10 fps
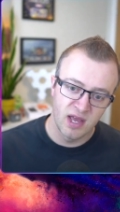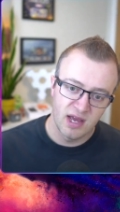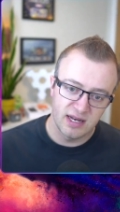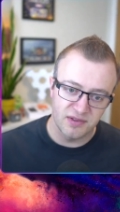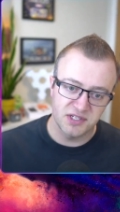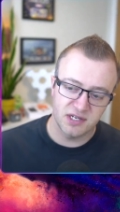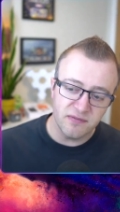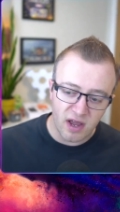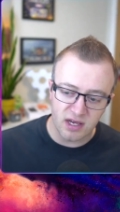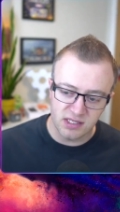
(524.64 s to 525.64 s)
Now, the
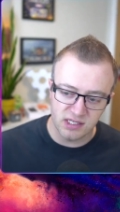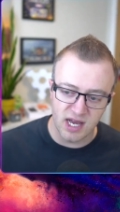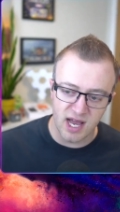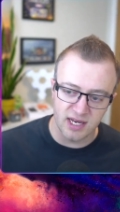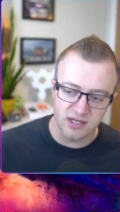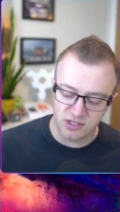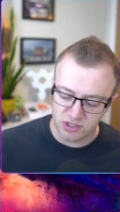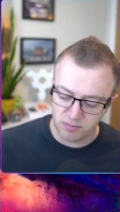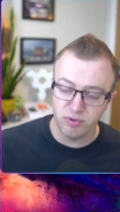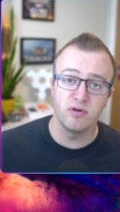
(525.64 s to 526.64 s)
certificate is designed
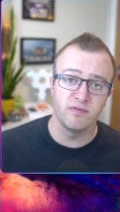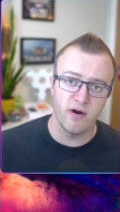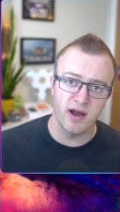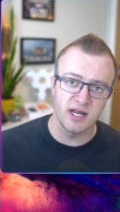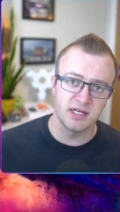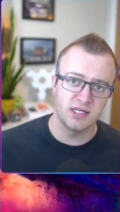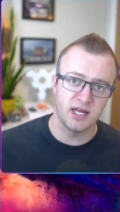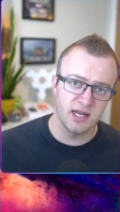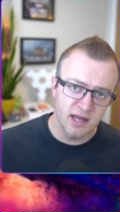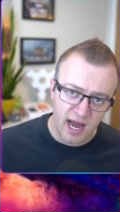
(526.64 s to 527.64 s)
to prove our
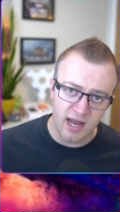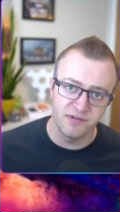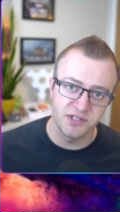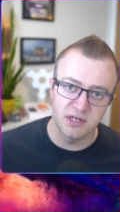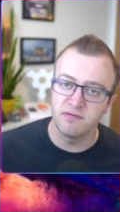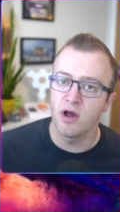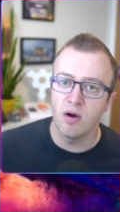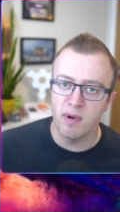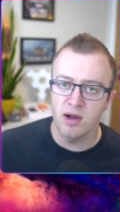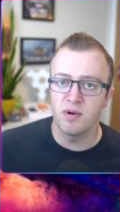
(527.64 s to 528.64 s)
identity. I have a certificate on
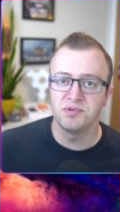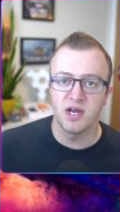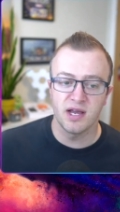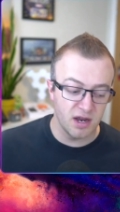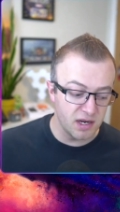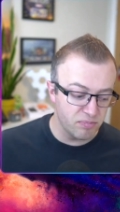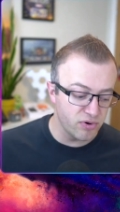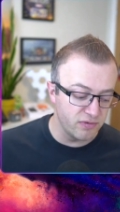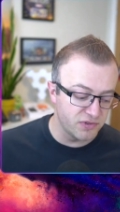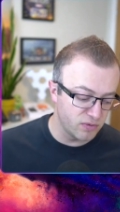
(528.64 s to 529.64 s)
my website, and it
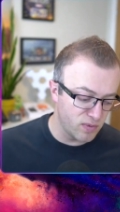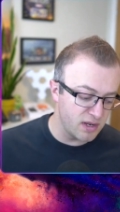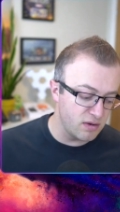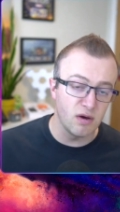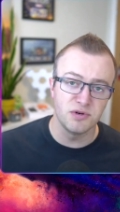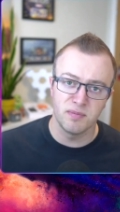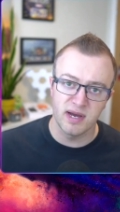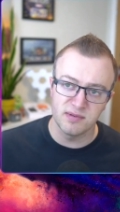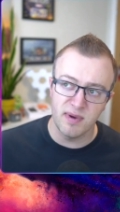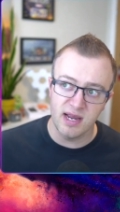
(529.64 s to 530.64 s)
proves that when you go to my
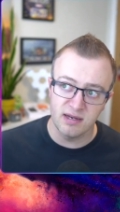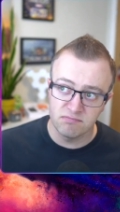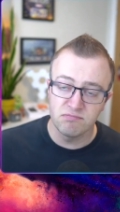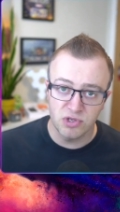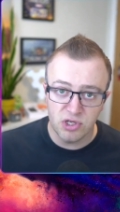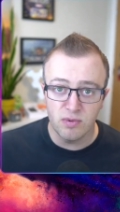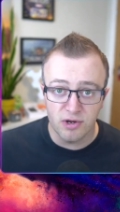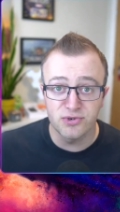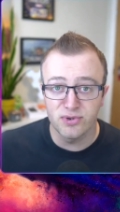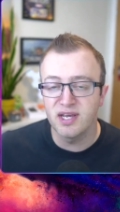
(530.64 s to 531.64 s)
domain, you are
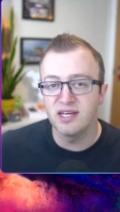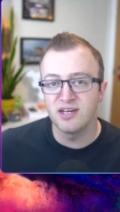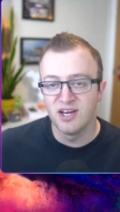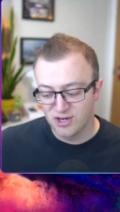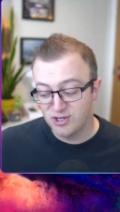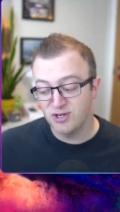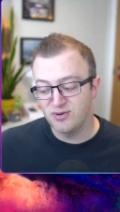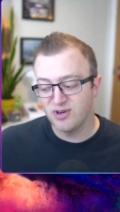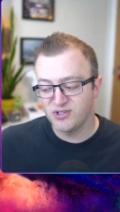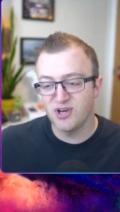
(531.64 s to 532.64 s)
talking to
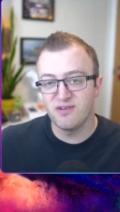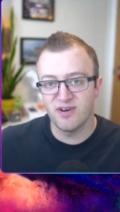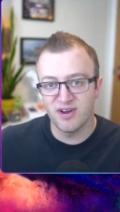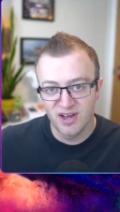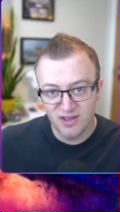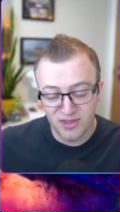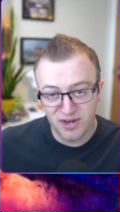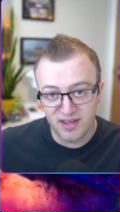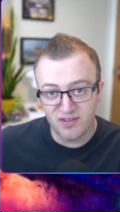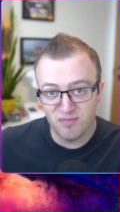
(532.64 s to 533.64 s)
a server that
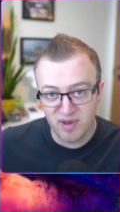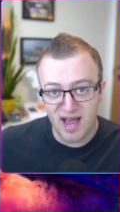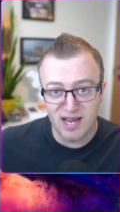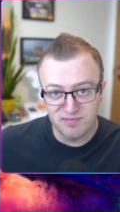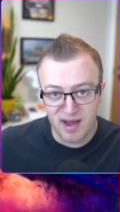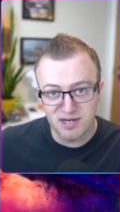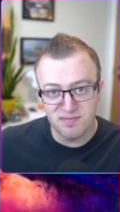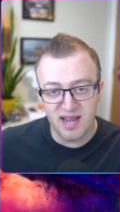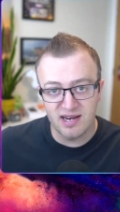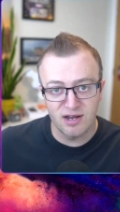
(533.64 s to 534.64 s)
is behind my
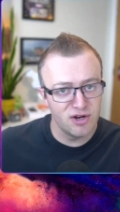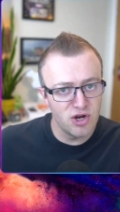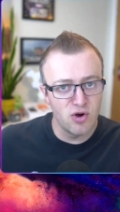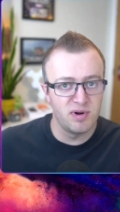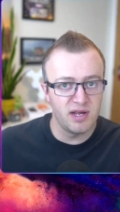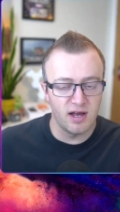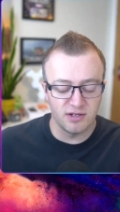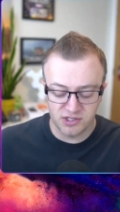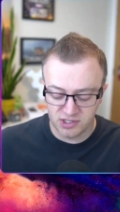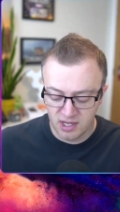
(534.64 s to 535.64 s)
domain and nobody else.